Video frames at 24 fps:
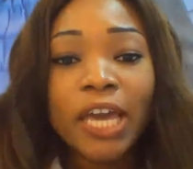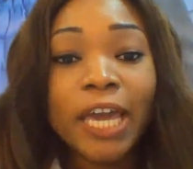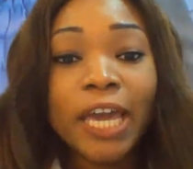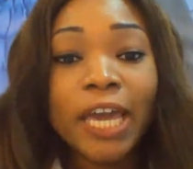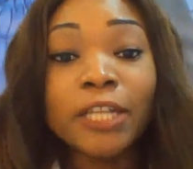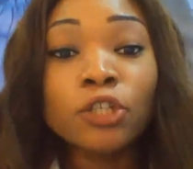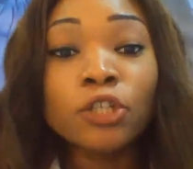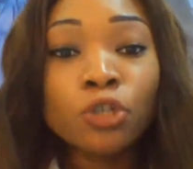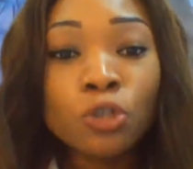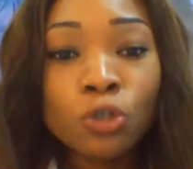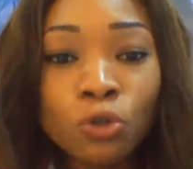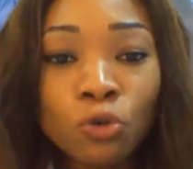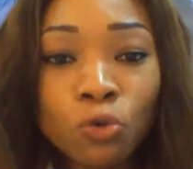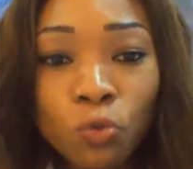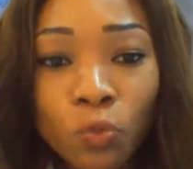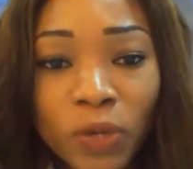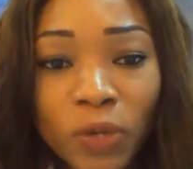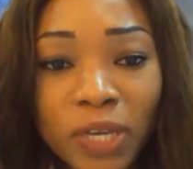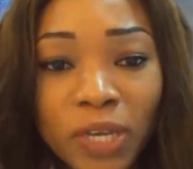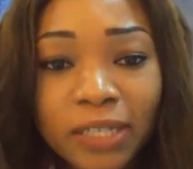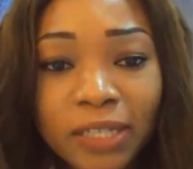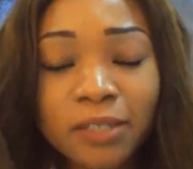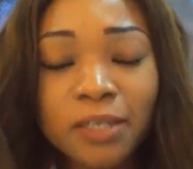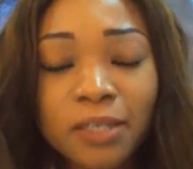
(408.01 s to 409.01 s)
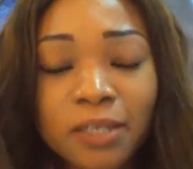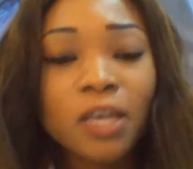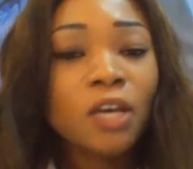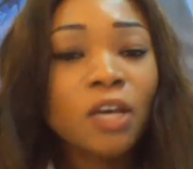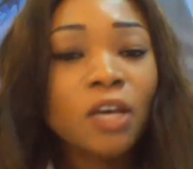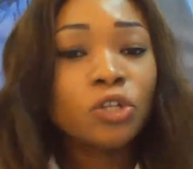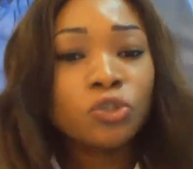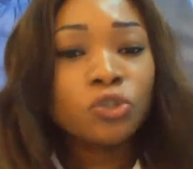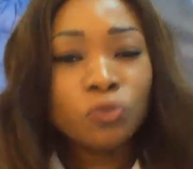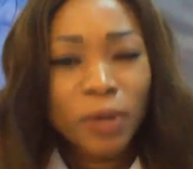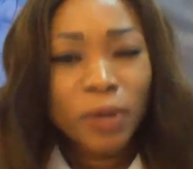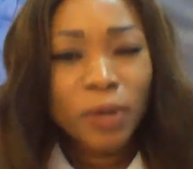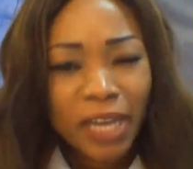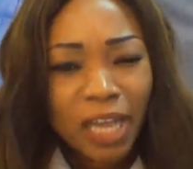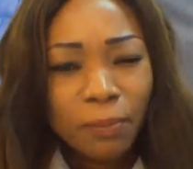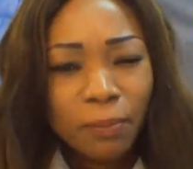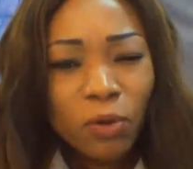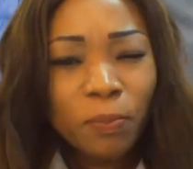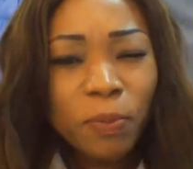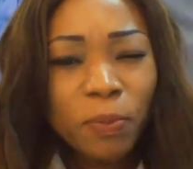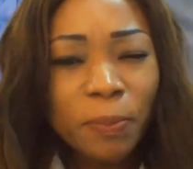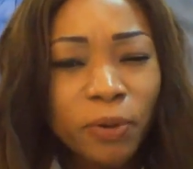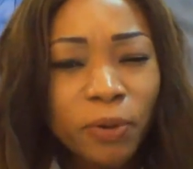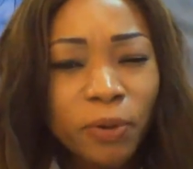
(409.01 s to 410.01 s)
in 2 weeks to
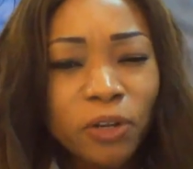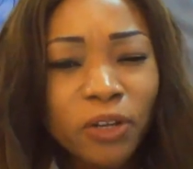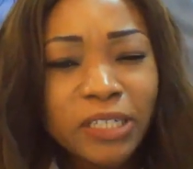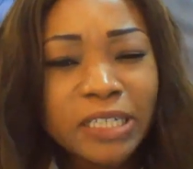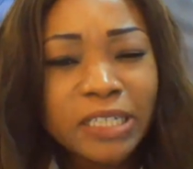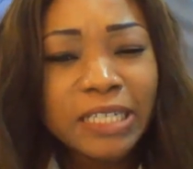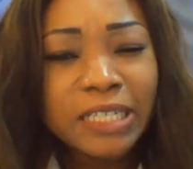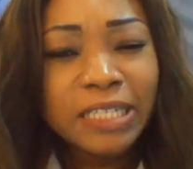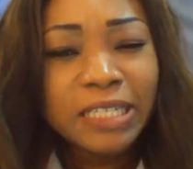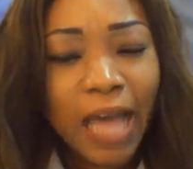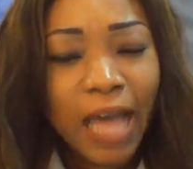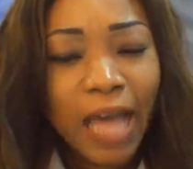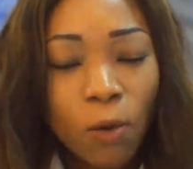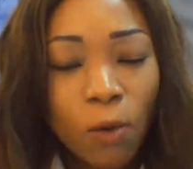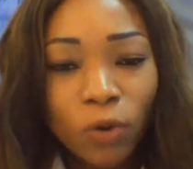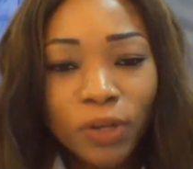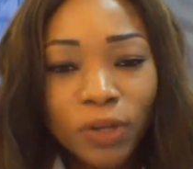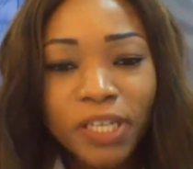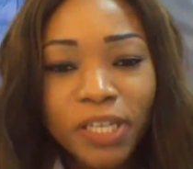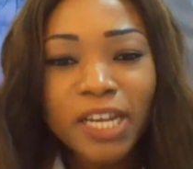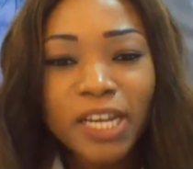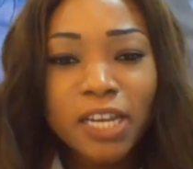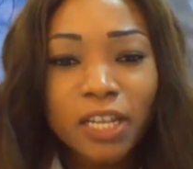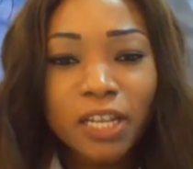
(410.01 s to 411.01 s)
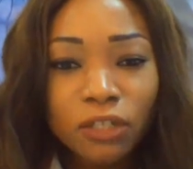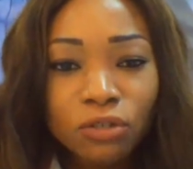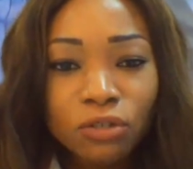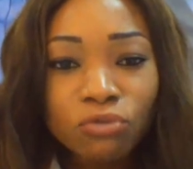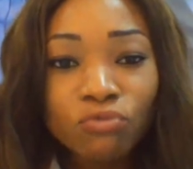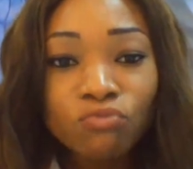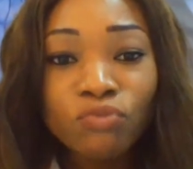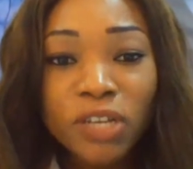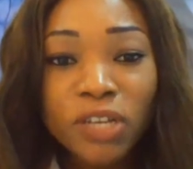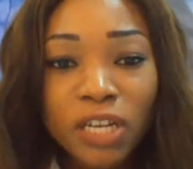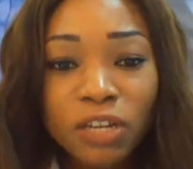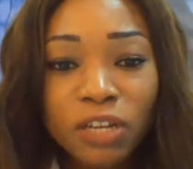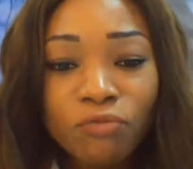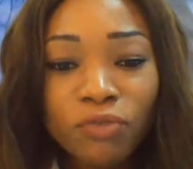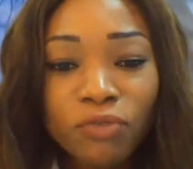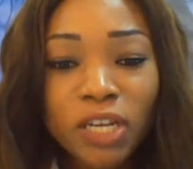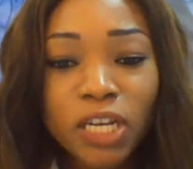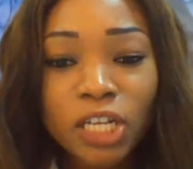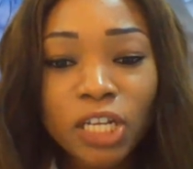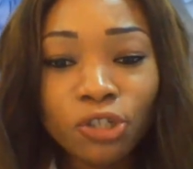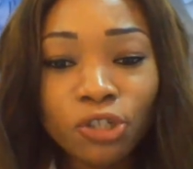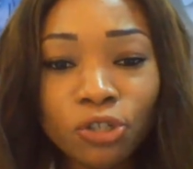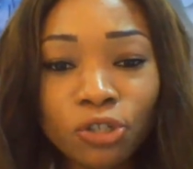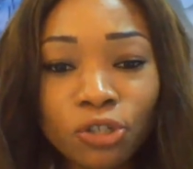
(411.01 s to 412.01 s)
enable people understand what they need to really,
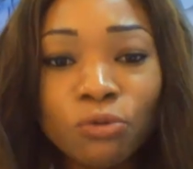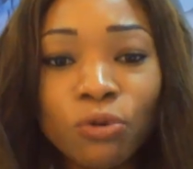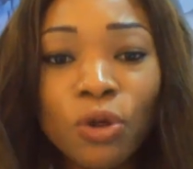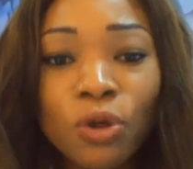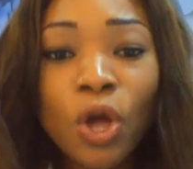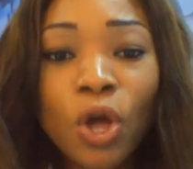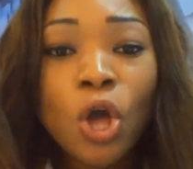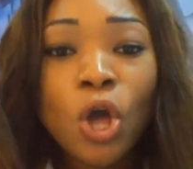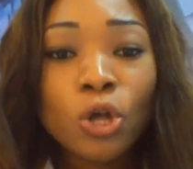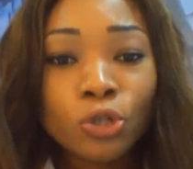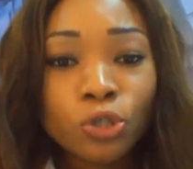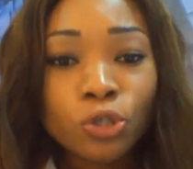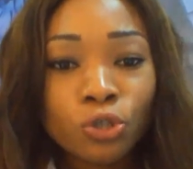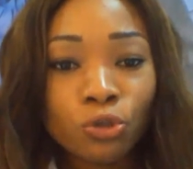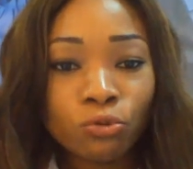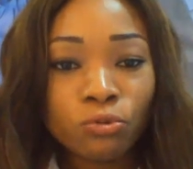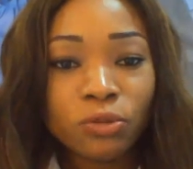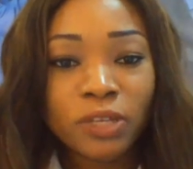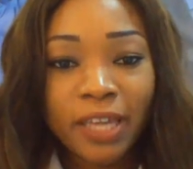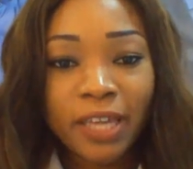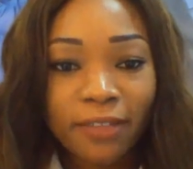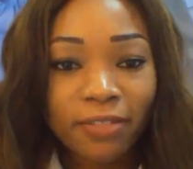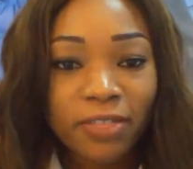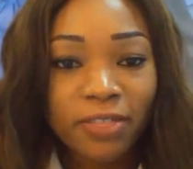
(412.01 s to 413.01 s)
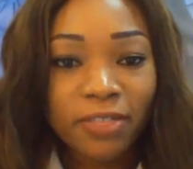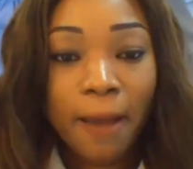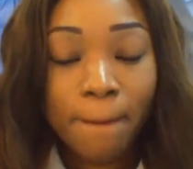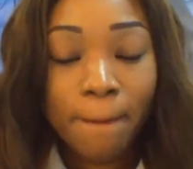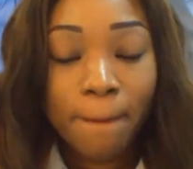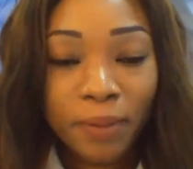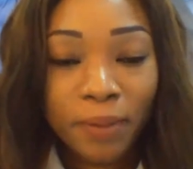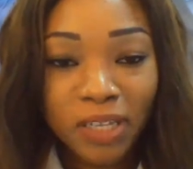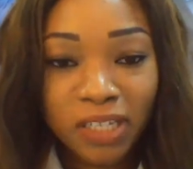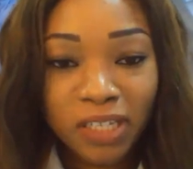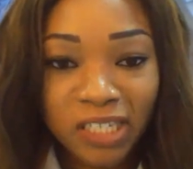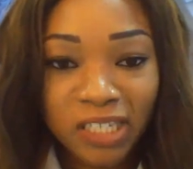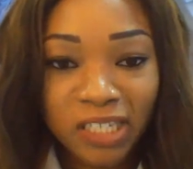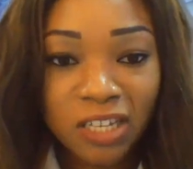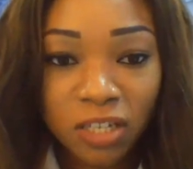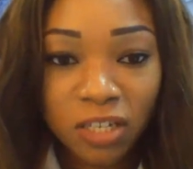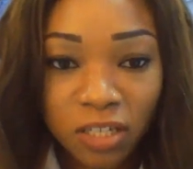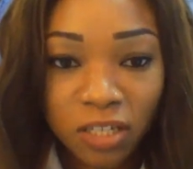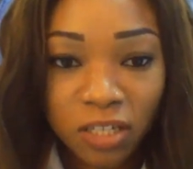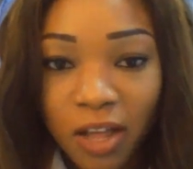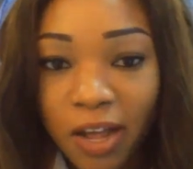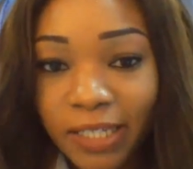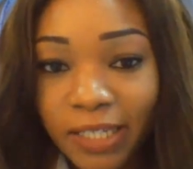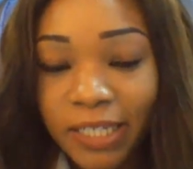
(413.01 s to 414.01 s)
really do to get their
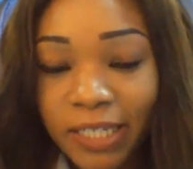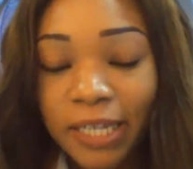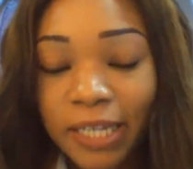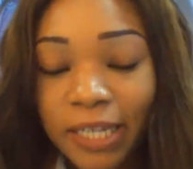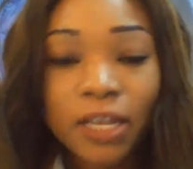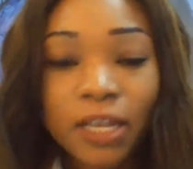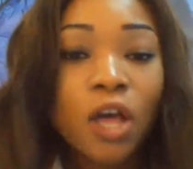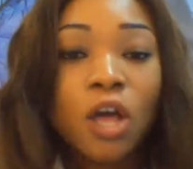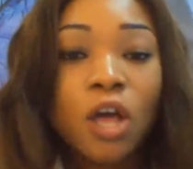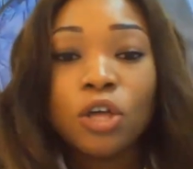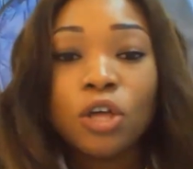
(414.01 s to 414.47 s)
business started.